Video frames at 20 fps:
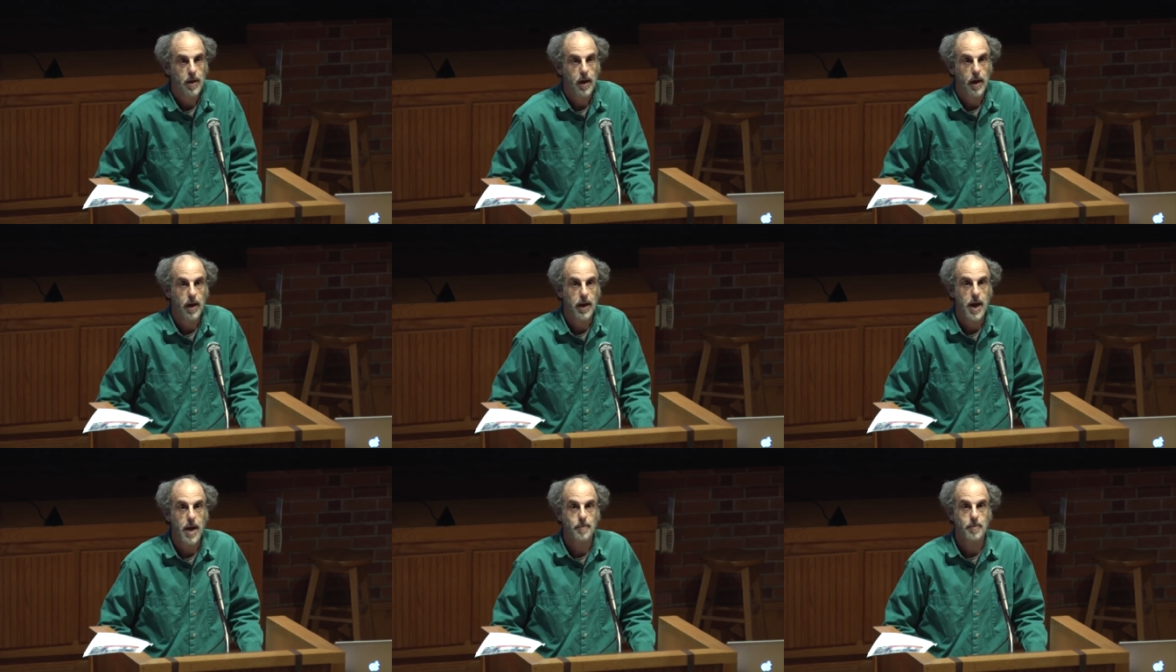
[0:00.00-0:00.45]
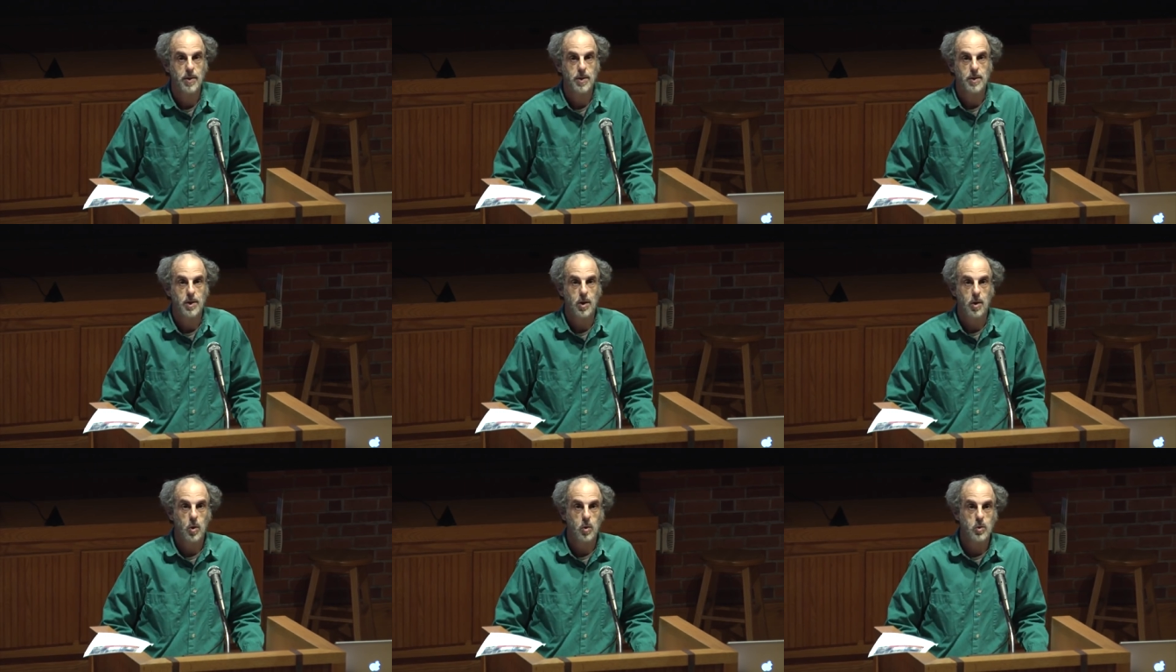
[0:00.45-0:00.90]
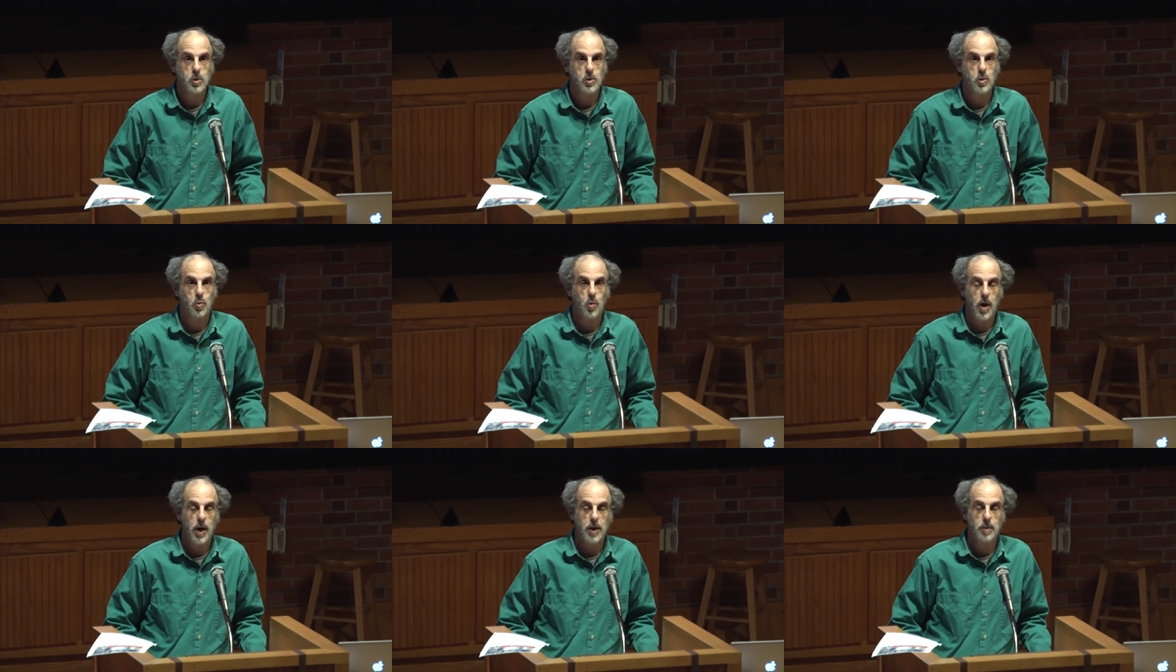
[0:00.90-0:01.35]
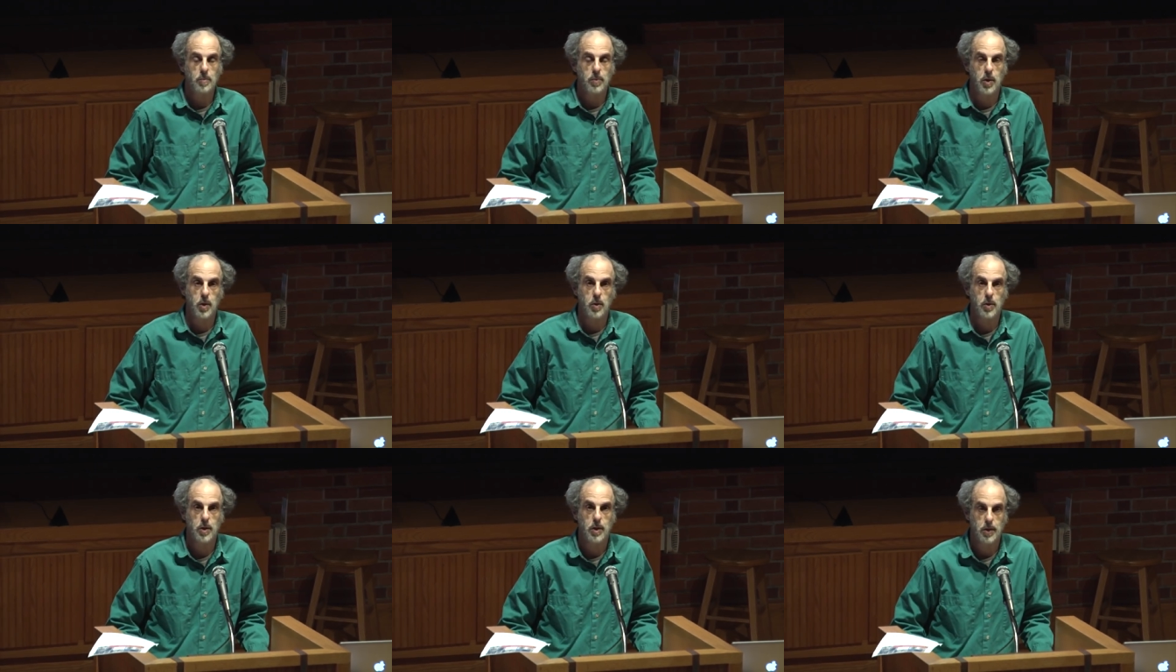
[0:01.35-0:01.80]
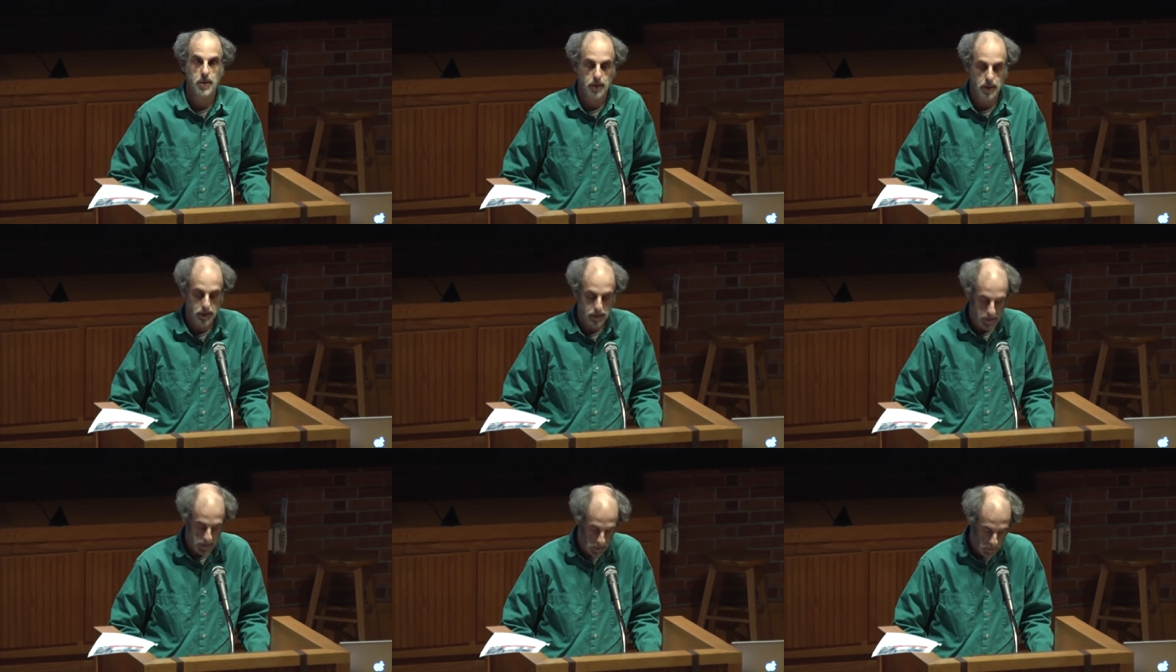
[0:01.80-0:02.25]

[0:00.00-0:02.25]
I happened to host Weinberg in